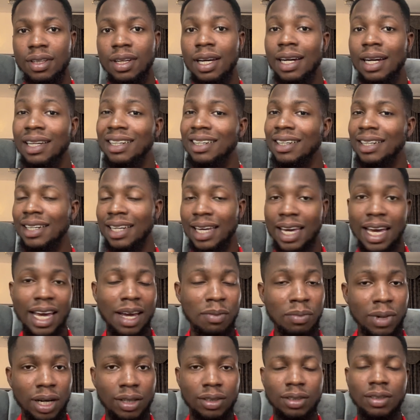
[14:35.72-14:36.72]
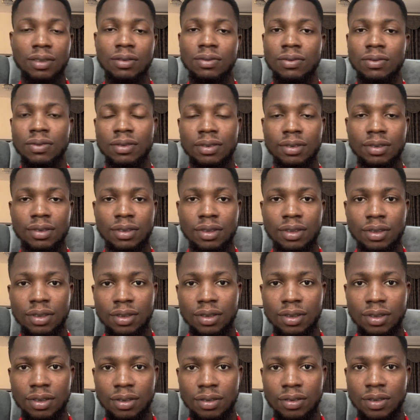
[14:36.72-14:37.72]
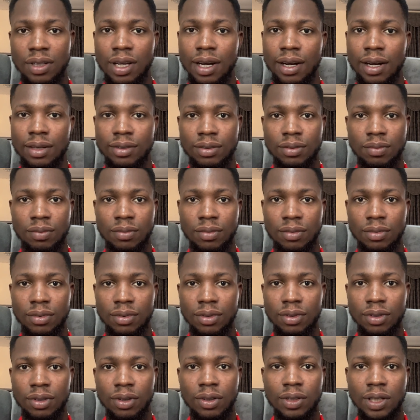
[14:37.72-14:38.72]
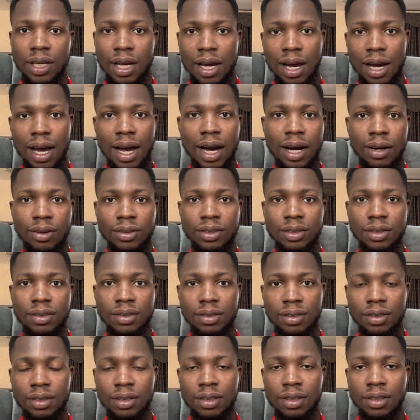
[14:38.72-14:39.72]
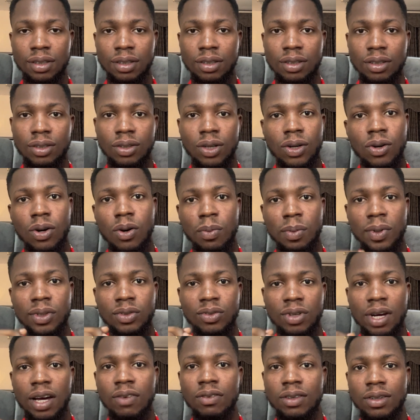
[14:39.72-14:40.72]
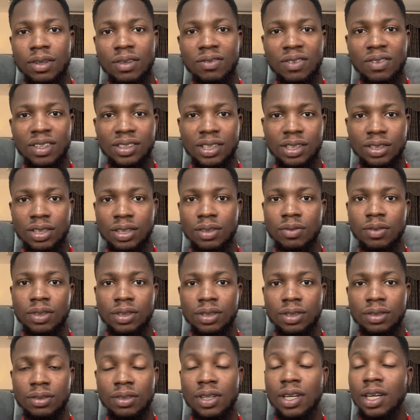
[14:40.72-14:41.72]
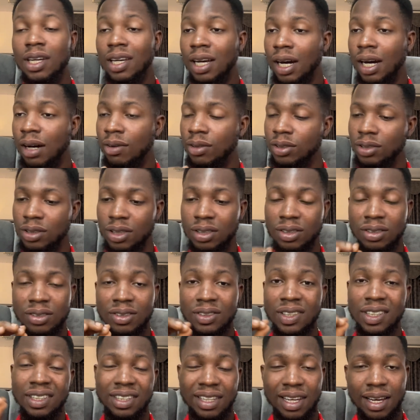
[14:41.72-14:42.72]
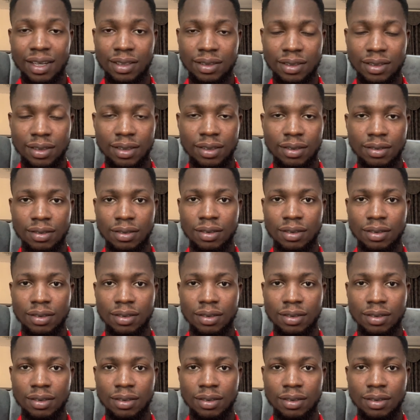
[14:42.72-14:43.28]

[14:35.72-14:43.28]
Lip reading: and they came out of their room or their house hoping to have a conversation with you. I was just doing a test.